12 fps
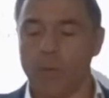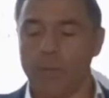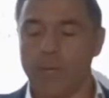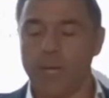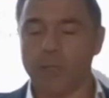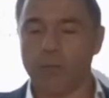
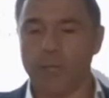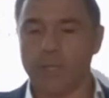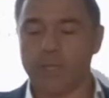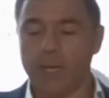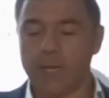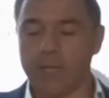actually
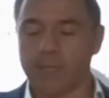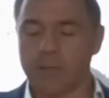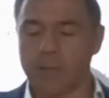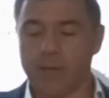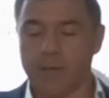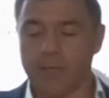tell us,
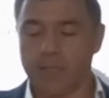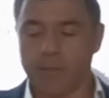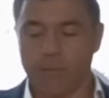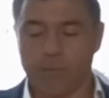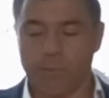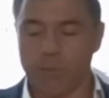and that is an
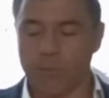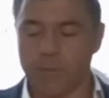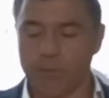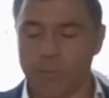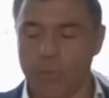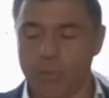
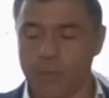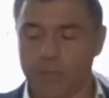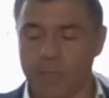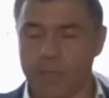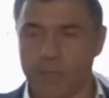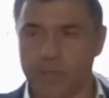important book
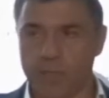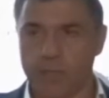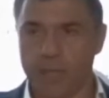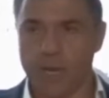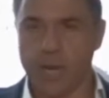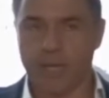written in
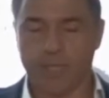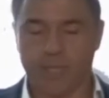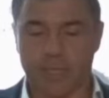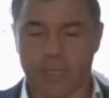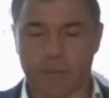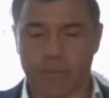the
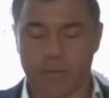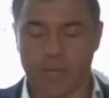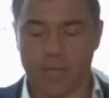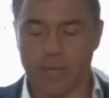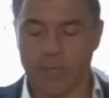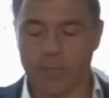90s
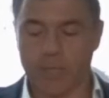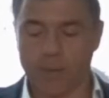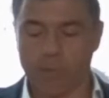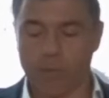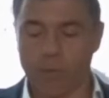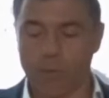by a
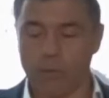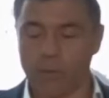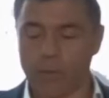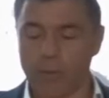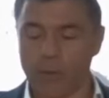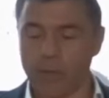chap
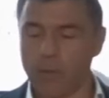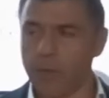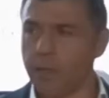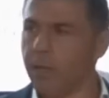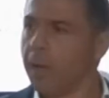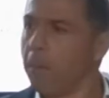called
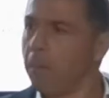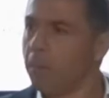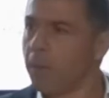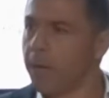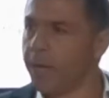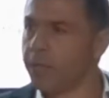Hyam,
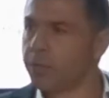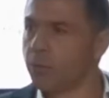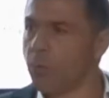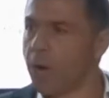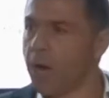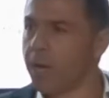
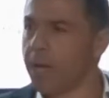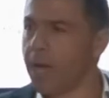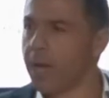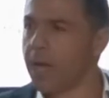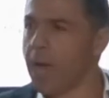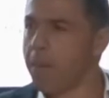
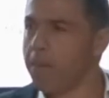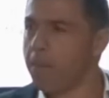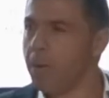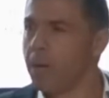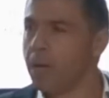Hyam,